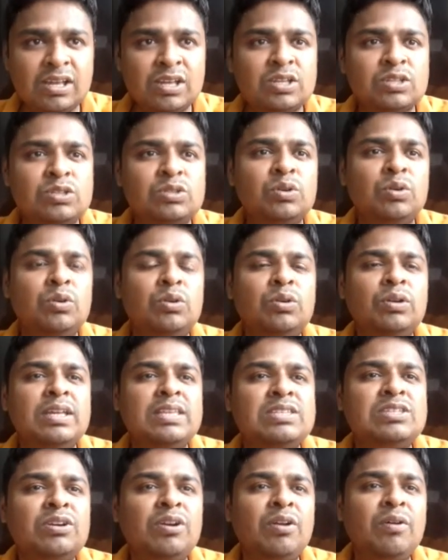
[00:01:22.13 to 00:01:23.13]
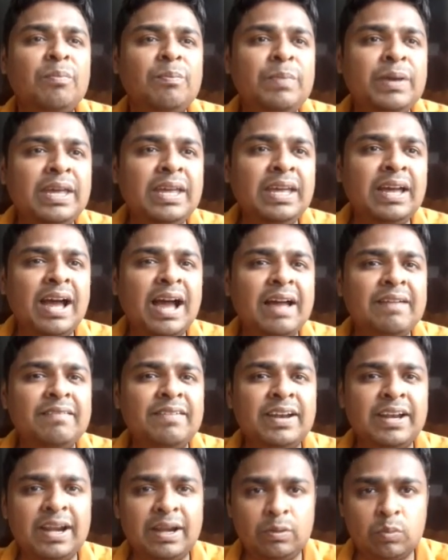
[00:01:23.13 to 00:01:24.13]
So instead of b, I will
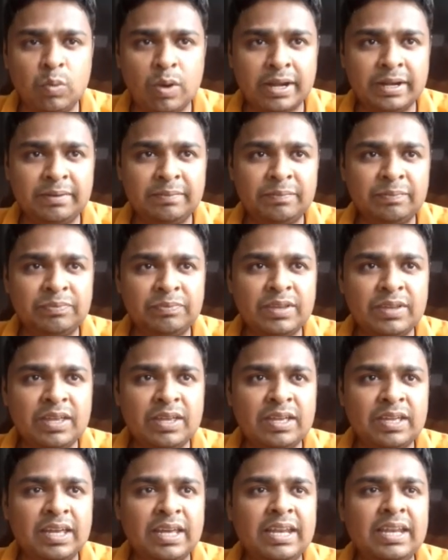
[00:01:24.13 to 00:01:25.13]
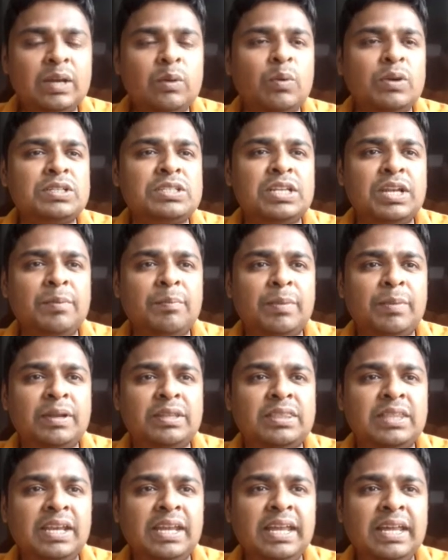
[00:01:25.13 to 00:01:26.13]
write 1 in equation number
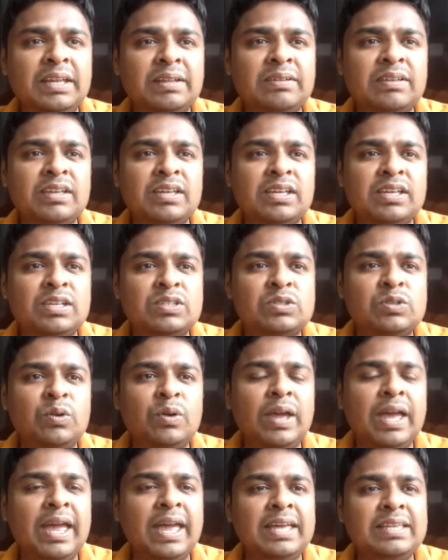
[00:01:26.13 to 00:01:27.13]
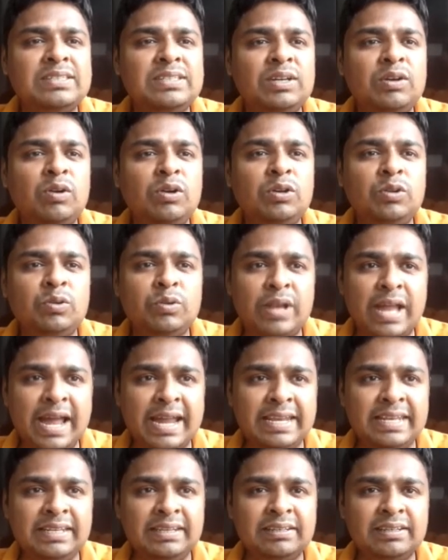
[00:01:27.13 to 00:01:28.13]
3. So a is equal to
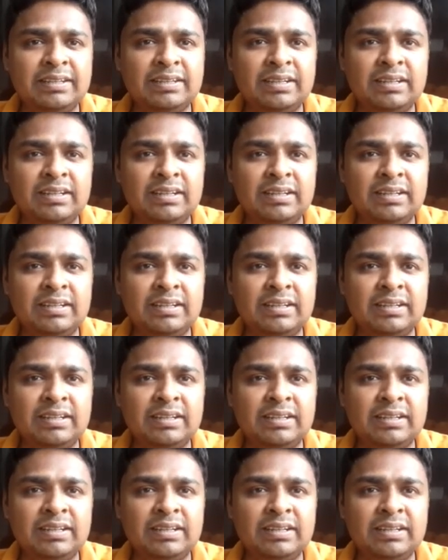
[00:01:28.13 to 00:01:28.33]
9.